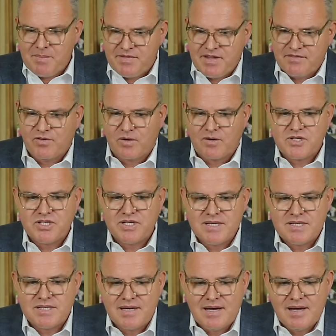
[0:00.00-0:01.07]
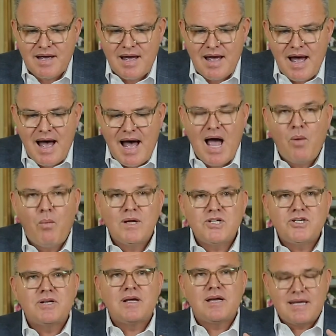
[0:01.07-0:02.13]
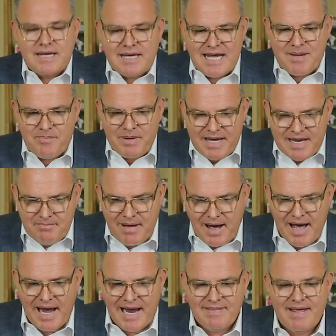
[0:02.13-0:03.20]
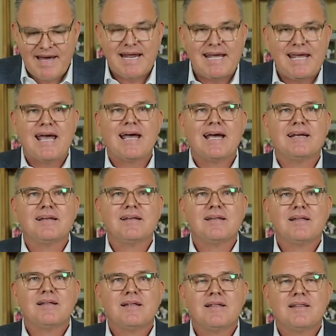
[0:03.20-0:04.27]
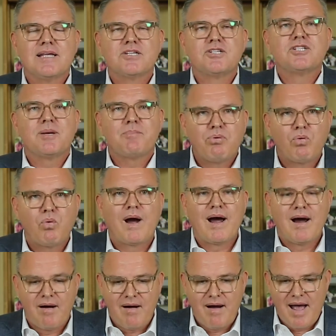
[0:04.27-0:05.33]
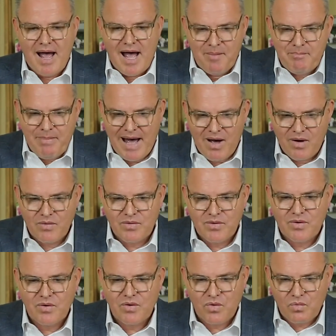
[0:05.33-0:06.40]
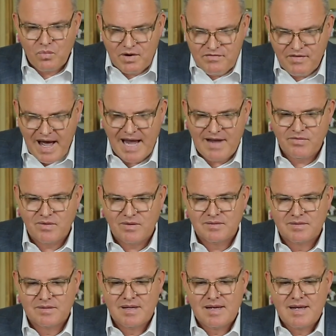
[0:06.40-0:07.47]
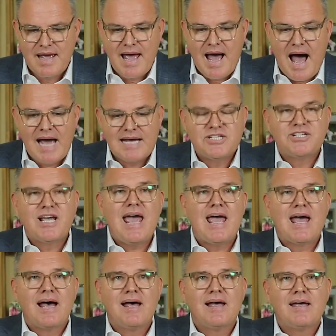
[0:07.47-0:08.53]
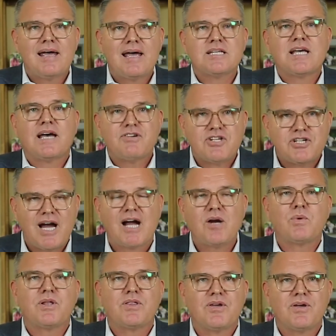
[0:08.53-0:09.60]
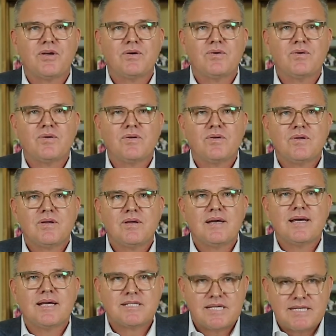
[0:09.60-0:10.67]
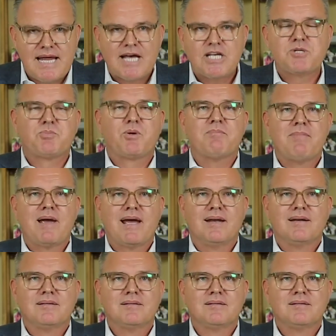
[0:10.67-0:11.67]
of the verses, I want you to keep in mind that, again, this is a prayer about revival. Isaiah, as I've shared with you, is a desperate man.